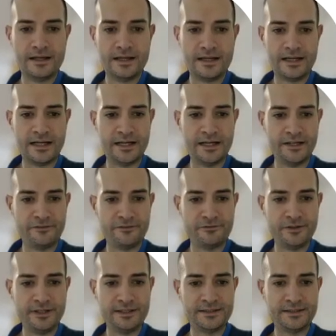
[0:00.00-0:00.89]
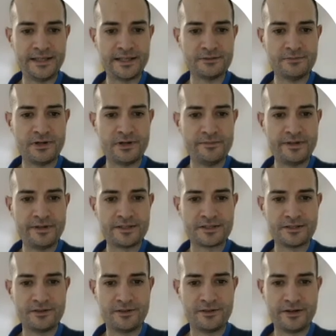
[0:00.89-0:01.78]
And if we take
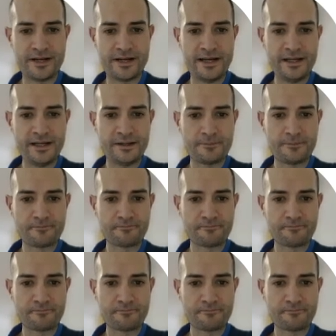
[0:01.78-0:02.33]
moments on A,